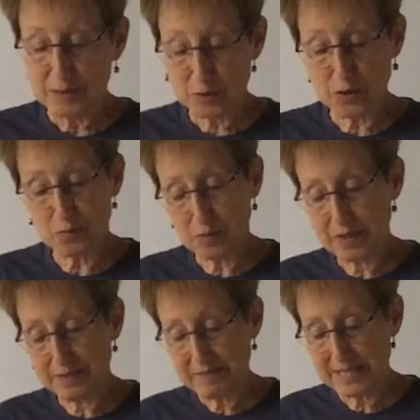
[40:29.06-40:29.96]
Third
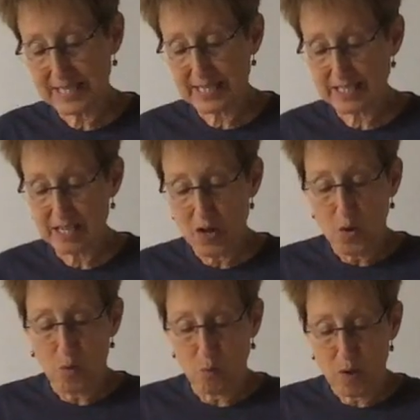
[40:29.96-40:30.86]
one says,
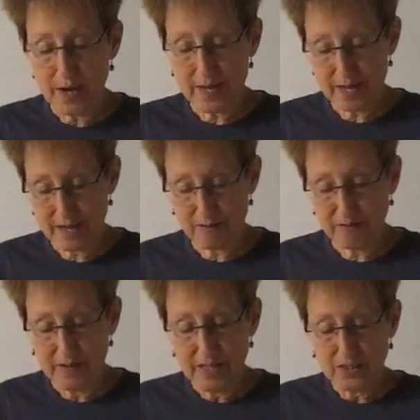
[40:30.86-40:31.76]
what if
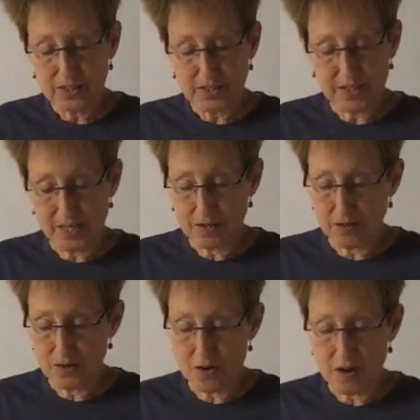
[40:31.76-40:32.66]

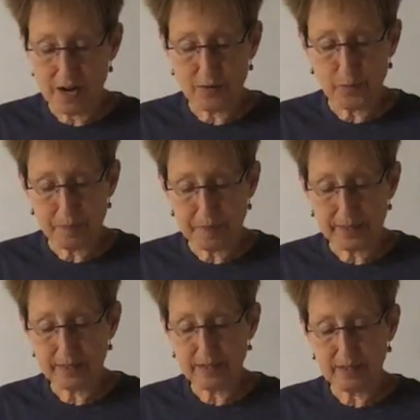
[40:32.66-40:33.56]
they're
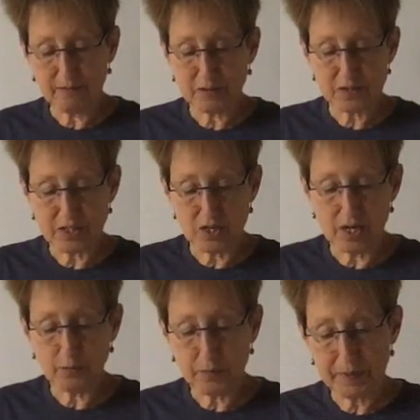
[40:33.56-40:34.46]
non-repeated, if there's a
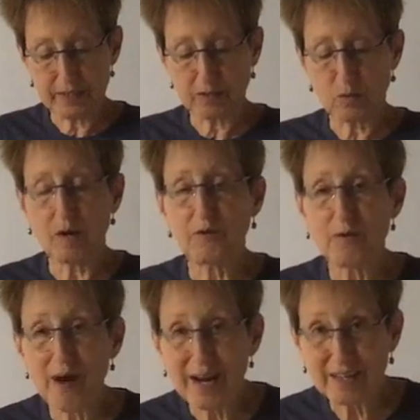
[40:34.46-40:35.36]
non-repeated
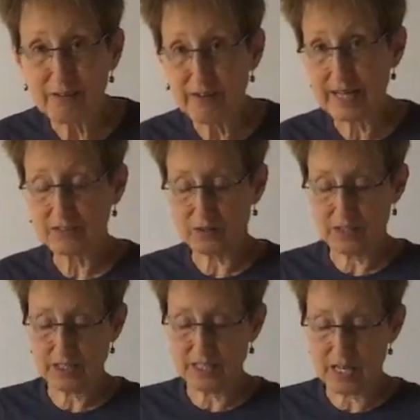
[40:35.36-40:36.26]
quadratic factor
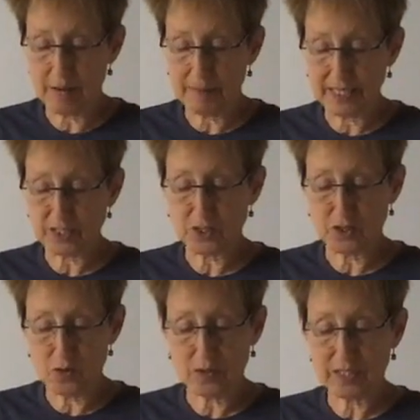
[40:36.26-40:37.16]
in the denominator? So
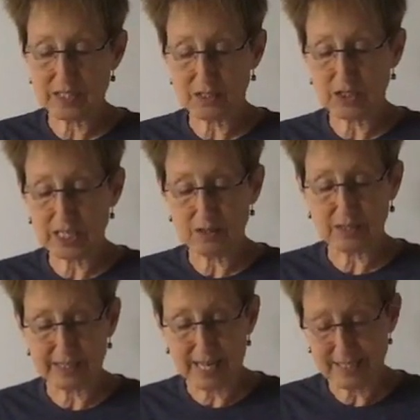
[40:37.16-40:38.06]
notice, take a
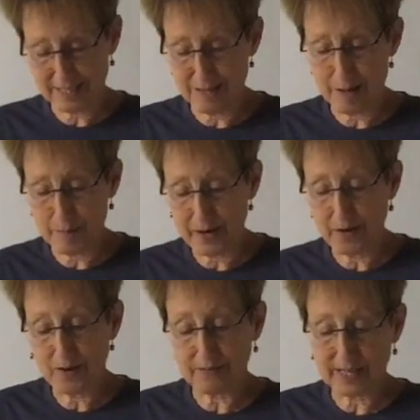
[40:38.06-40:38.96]
look at that
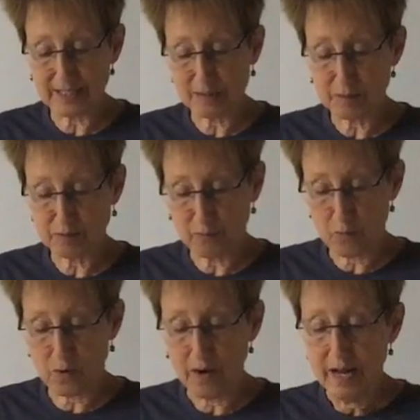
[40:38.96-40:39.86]
denominator. I've got x plus
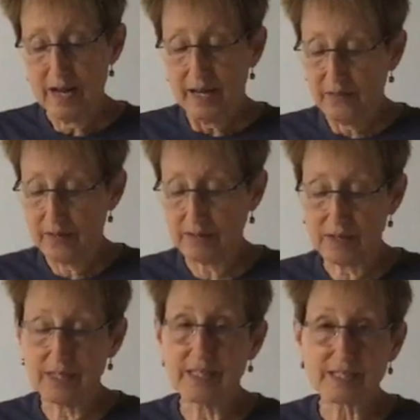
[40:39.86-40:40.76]
4, and then I've
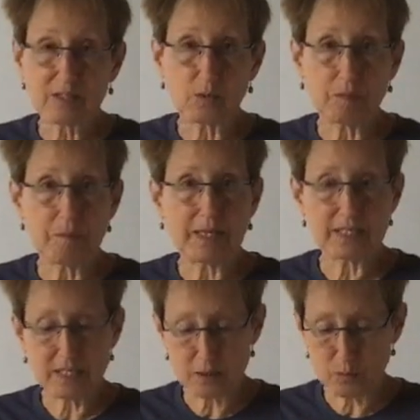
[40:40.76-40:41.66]
got an x squared
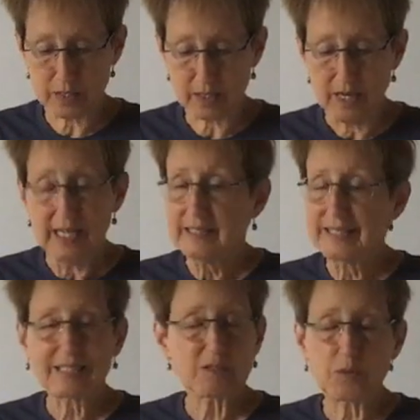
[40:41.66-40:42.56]
minus 3. The
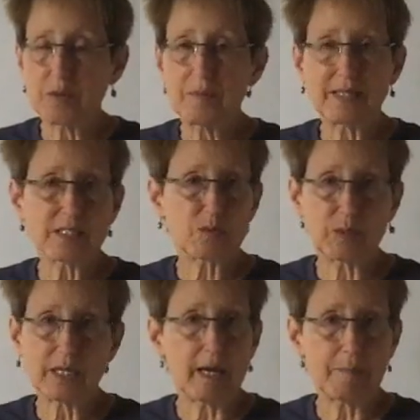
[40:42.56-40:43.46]
x squared minus
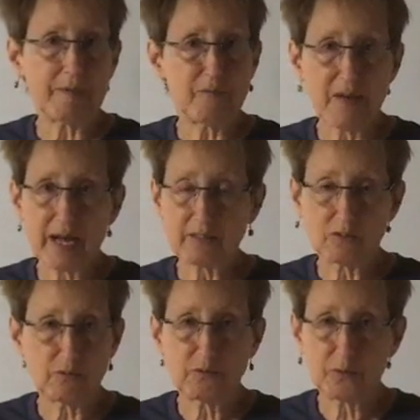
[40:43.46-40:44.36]
3 can't be
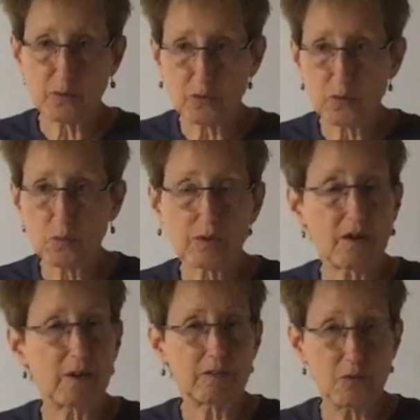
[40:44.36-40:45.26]
factored further with
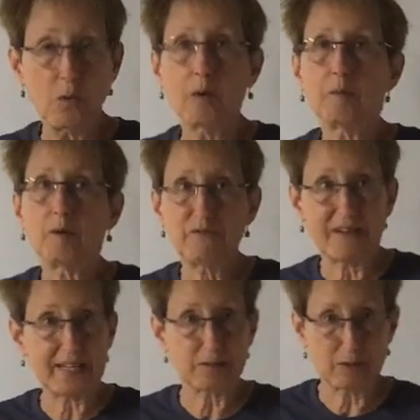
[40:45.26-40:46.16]
our normal
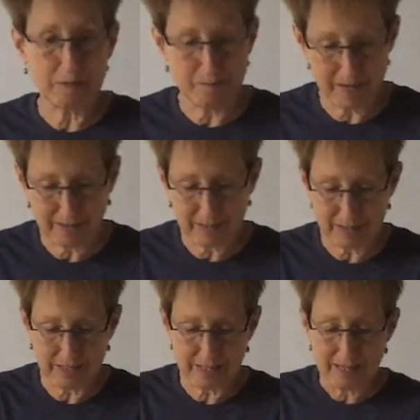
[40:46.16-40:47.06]
factoring
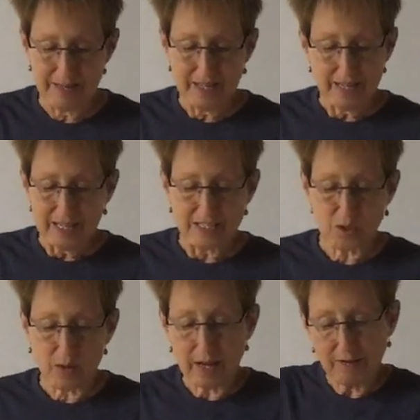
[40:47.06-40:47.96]
methods.
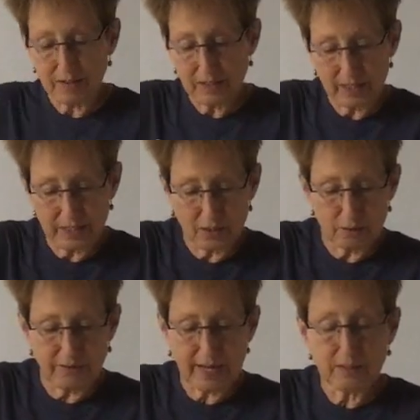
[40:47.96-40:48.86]
So I have a
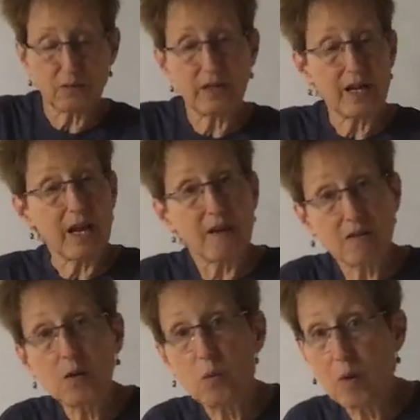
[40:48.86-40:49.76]
linear factor and I have
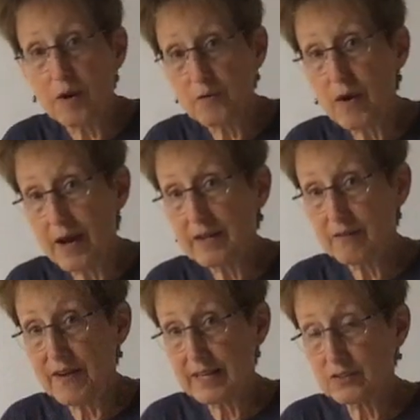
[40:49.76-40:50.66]
a
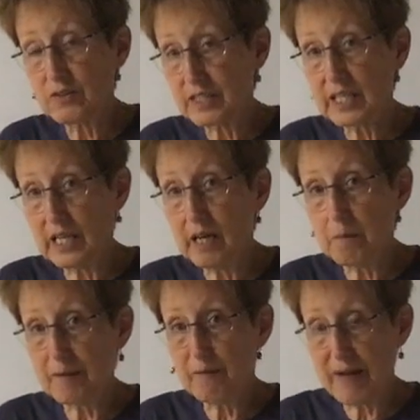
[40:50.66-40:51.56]
quadratic factor that
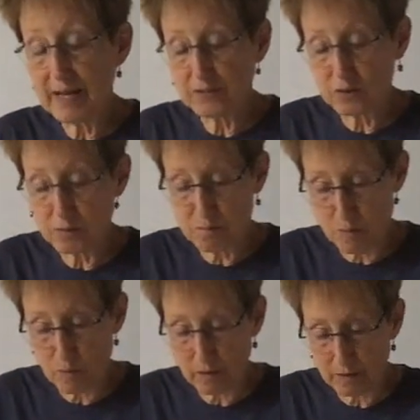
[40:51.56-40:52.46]
can't be factored
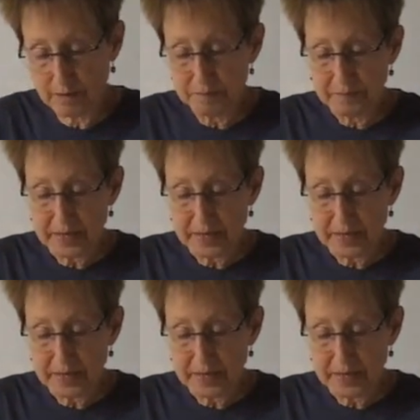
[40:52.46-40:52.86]
more.